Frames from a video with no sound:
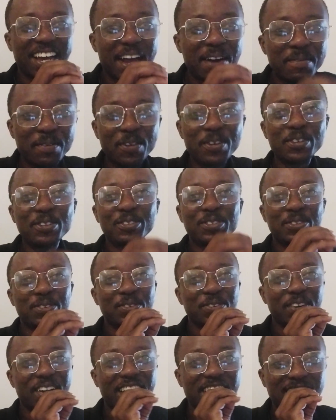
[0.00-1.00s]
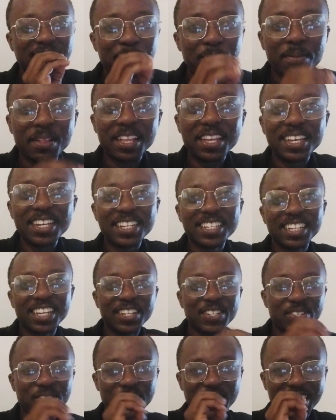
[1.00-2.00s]
I'm going to explain
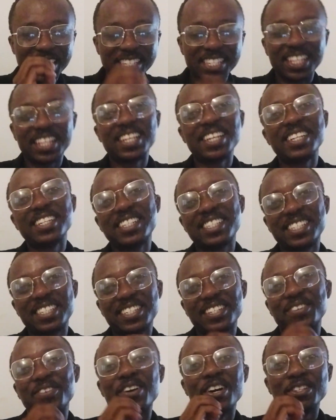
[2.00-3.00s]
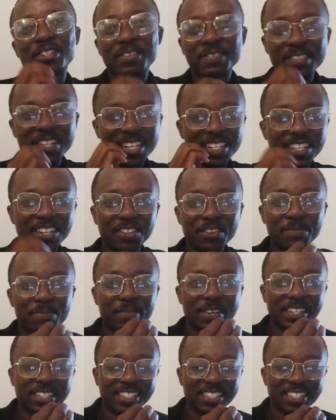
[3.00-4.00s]
and translate one of Daddy
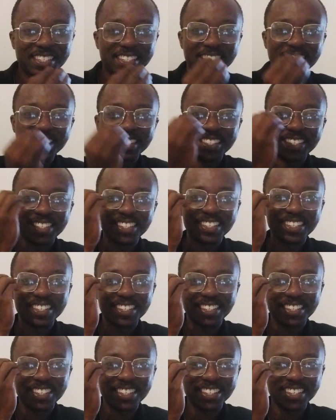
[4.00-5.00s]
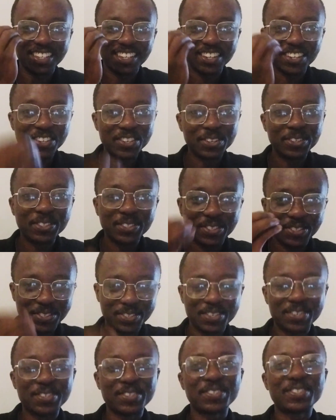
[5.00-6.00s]
Lumba's good
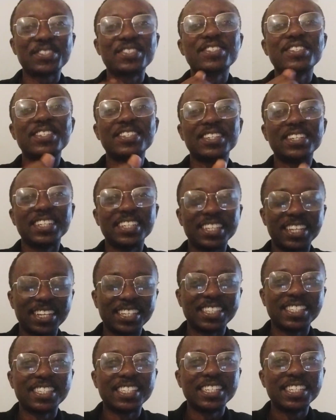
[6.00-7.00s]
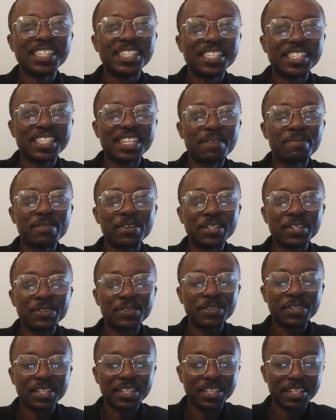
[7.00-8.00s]
songs. Yes,
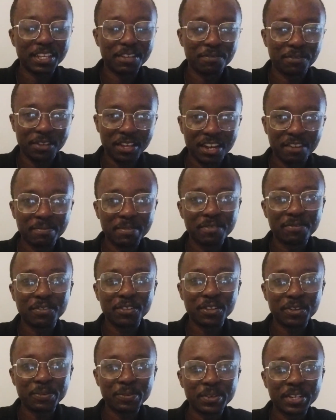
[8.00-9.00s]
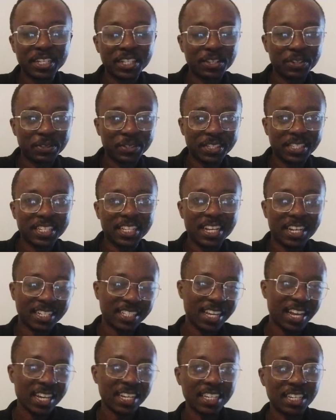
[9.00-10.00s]
somebody, if you have been following, you see
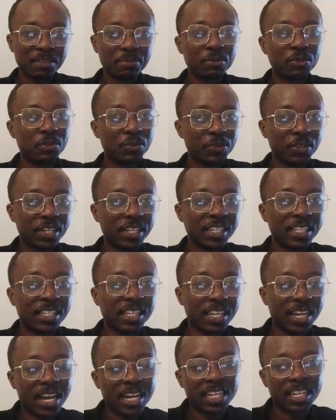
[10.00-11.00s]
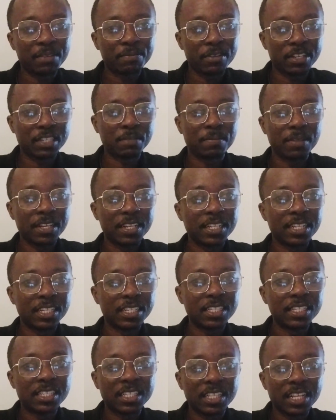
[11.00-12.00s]
that I keep
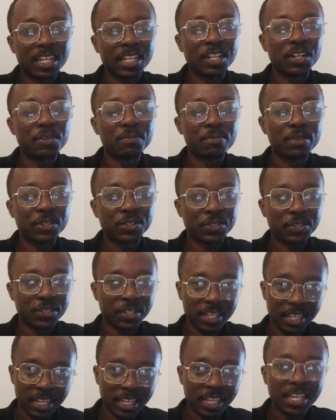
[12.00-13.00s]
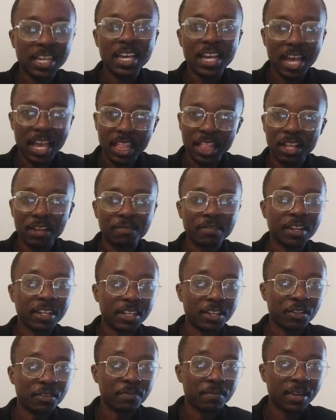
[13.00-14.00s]
explaining Daddy Lumba's song. Yeah. I love
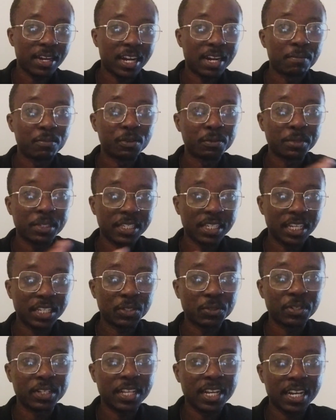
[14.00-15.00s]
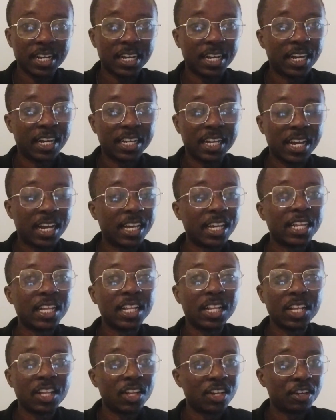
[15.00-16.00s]
Daddy Lumba. I'm obsessed with that guy. I
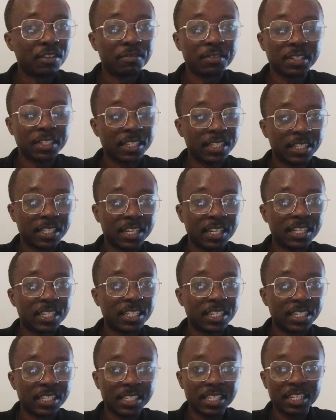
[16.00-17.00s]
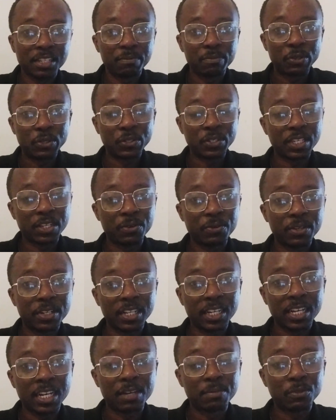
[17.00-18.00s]
love his intelligence in music when
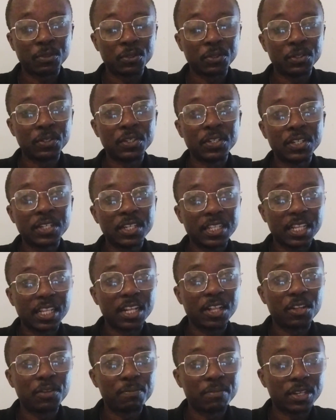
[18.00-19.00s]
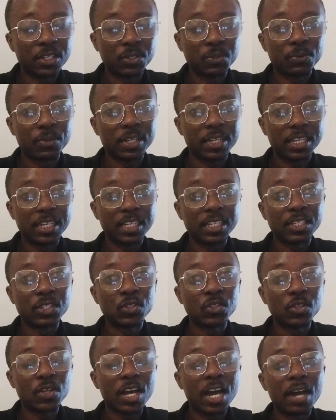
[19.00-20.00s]
it comes to Daddy Lumba's work.
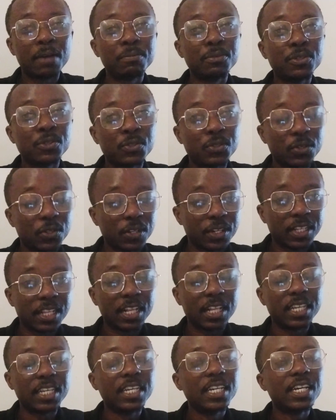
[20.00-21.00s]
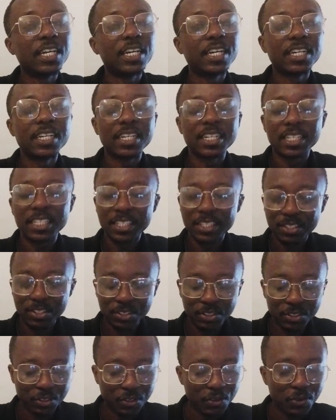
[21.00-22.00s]
He's absolutely
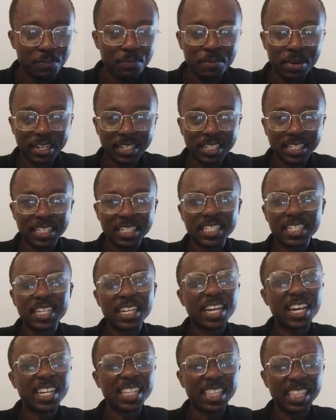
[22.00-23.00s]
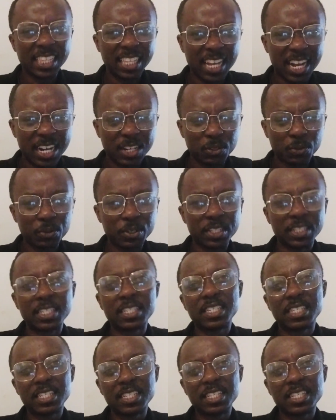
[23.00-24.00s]
so much endowed
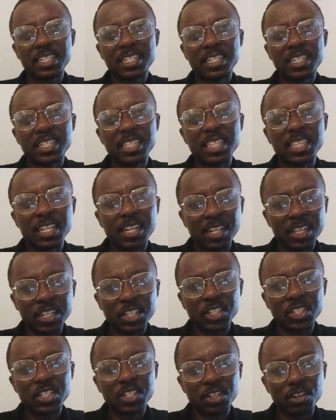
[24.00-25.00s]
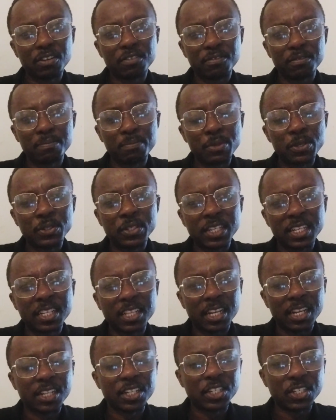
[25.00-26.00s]
with knowledge of music
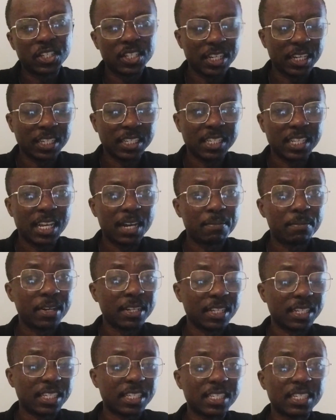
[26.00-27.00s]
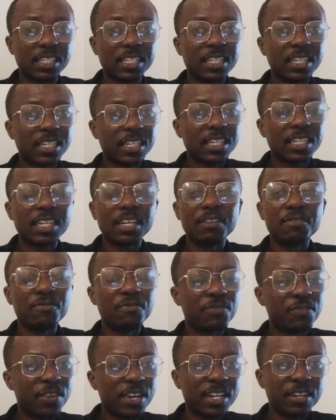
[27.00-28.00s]
knowledge. Yes, that man is
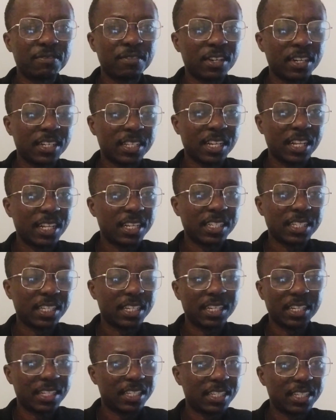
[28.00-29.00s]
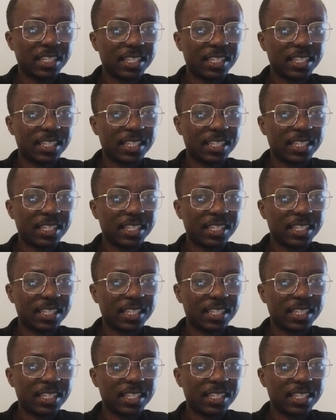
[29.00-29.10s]
very, very talented.